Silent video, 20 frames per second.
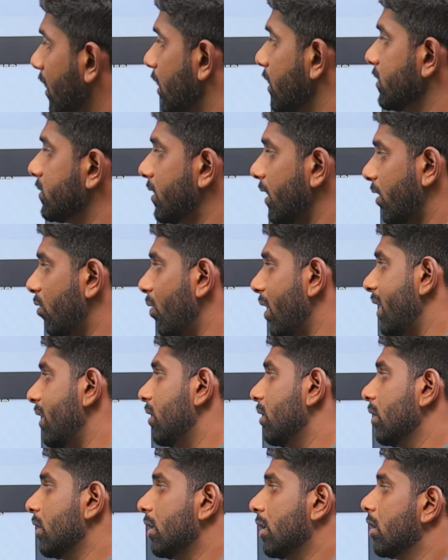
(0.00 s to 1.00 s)
is required,
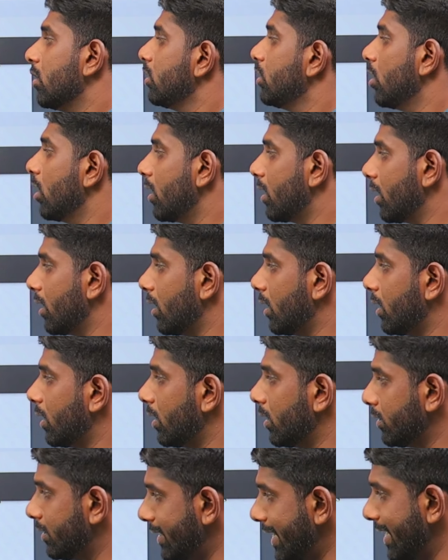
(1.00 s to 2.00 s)
your
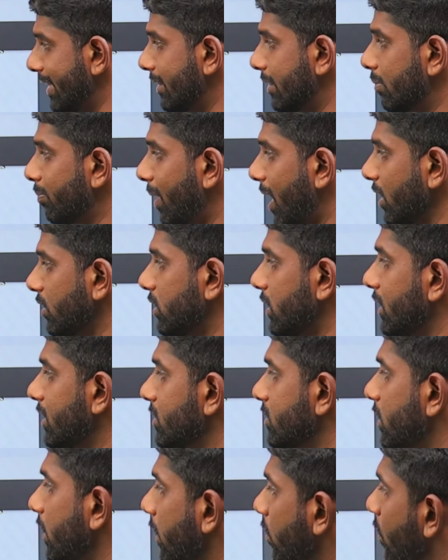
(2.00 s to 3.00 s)
10th mark sheet is
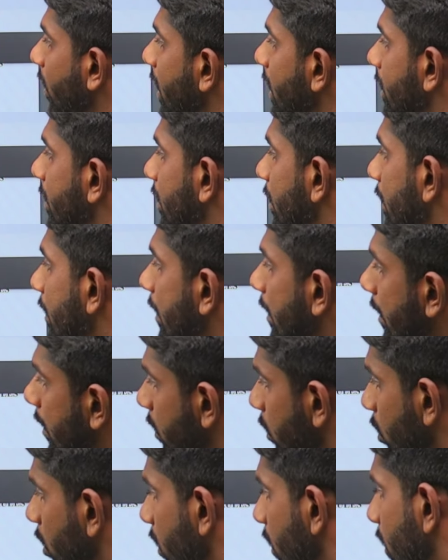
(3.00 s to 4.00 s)
required,
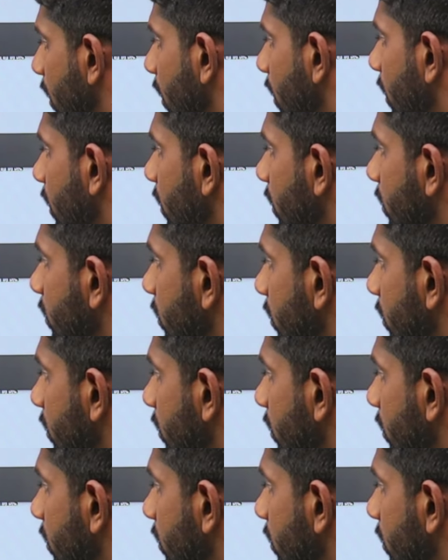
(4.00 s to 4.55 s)
your